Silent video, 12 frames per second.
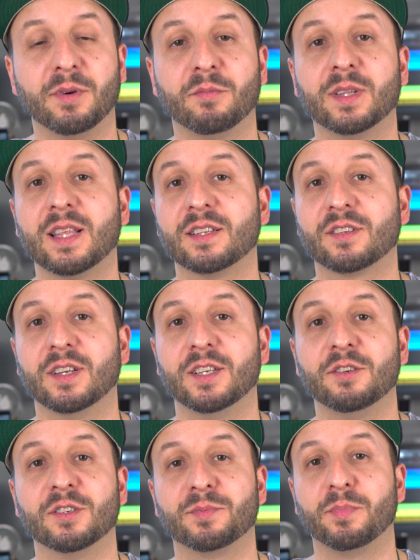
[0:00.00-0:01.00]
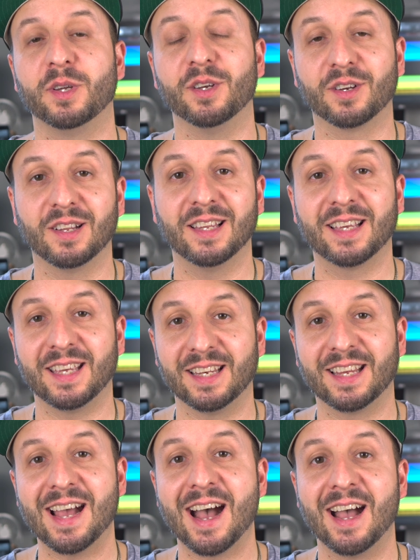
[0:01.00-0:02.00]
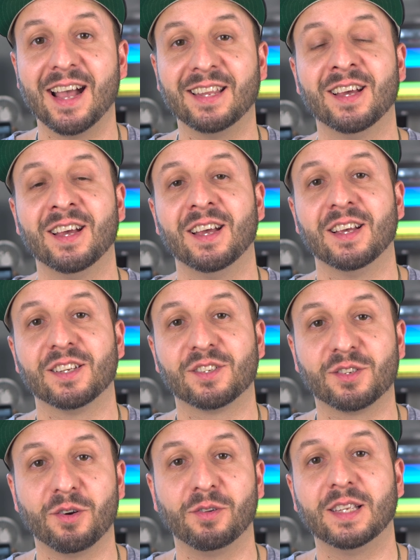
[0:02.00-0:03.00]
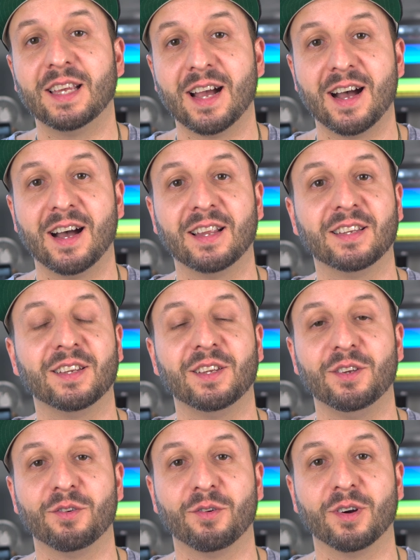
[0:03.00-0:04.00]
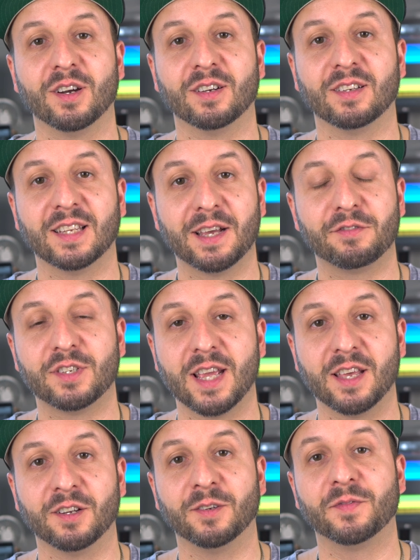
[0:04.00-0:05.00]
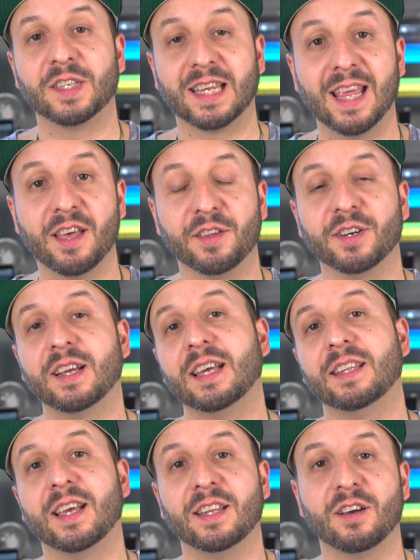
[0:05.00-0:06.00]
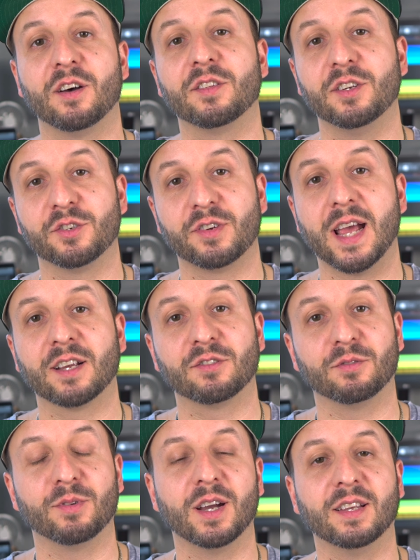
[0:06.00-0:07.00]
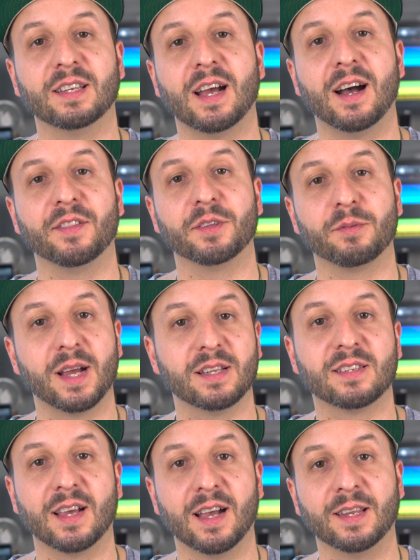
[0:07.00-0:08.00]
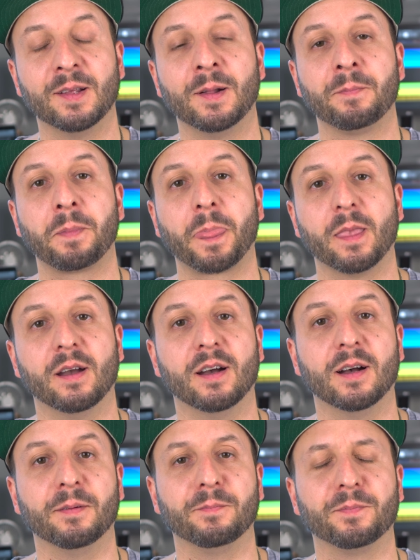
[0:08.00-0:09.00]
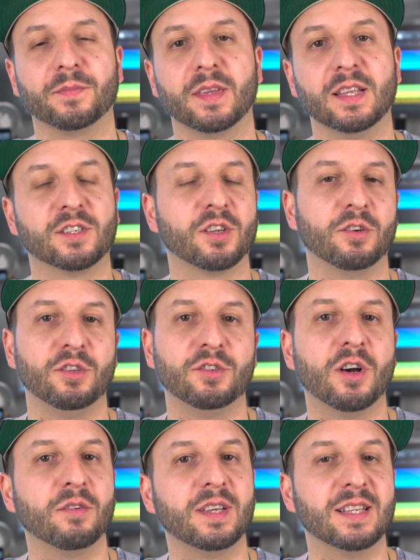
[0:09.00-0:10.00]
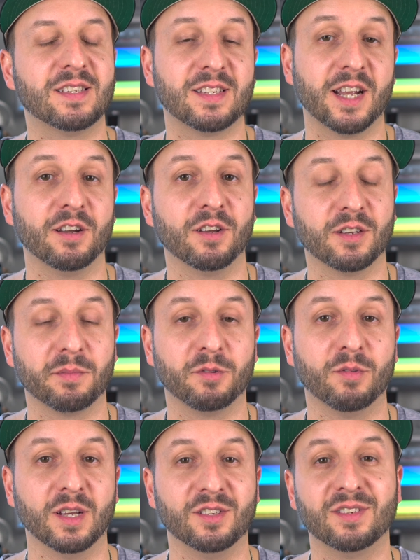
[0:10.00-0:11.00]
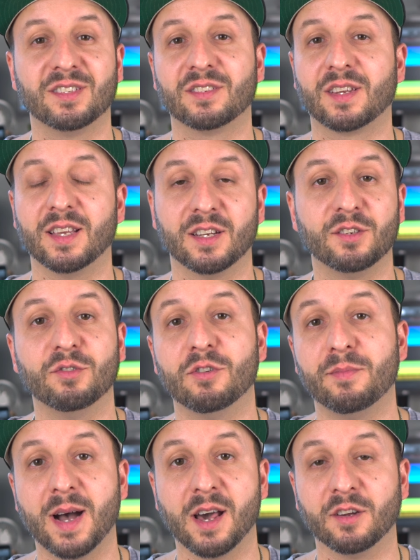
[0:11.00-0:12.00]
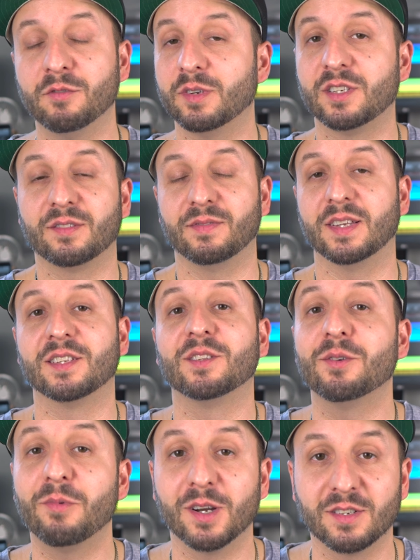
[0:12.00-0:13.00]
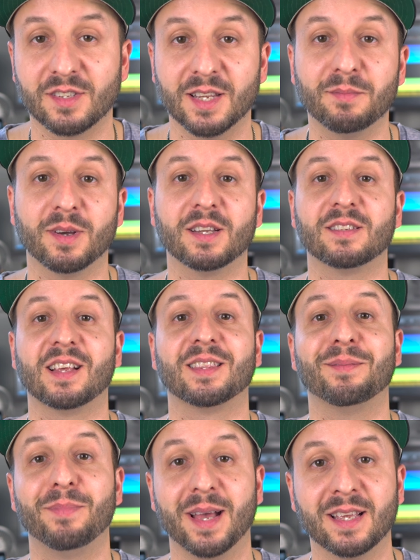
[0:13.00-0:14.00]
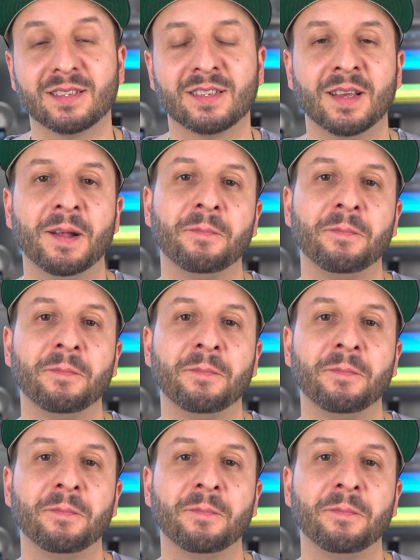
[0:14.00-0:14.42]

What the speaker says: but what that's going to do is put your click and guide solely on your left channel together, and then all your tracks will run on the right side. And so you don't get stereo, number one, you just get a dual mono, which isn't the worst thing, but it's not the best.